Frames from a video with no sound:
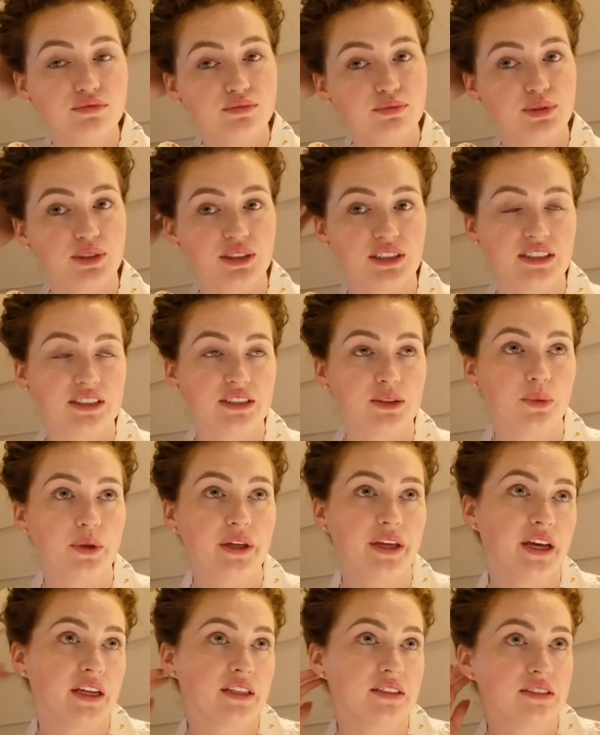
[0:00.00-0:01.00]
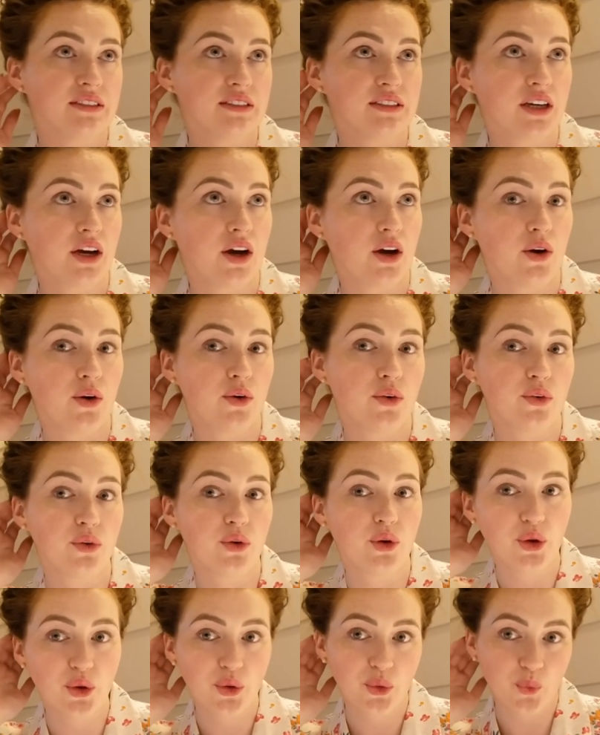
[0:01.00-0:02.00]
but it's the weekend, so
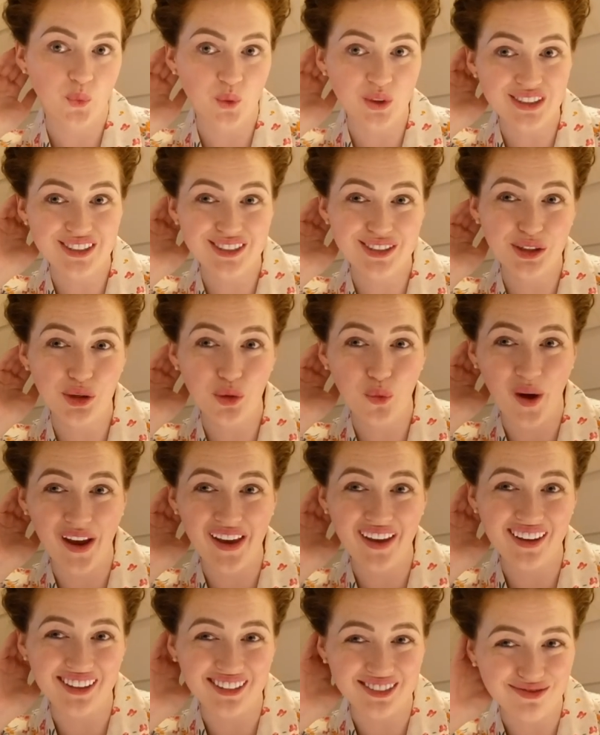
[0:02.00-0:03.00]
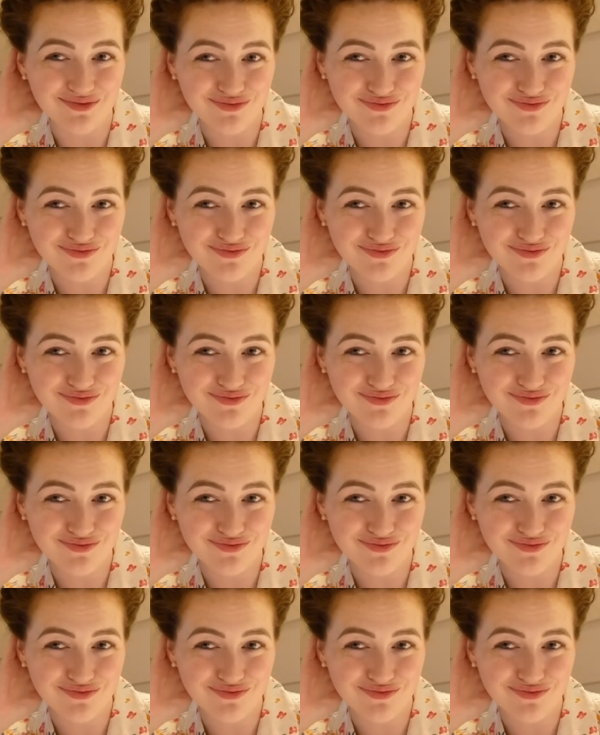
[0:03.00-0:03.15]
we're still waiting.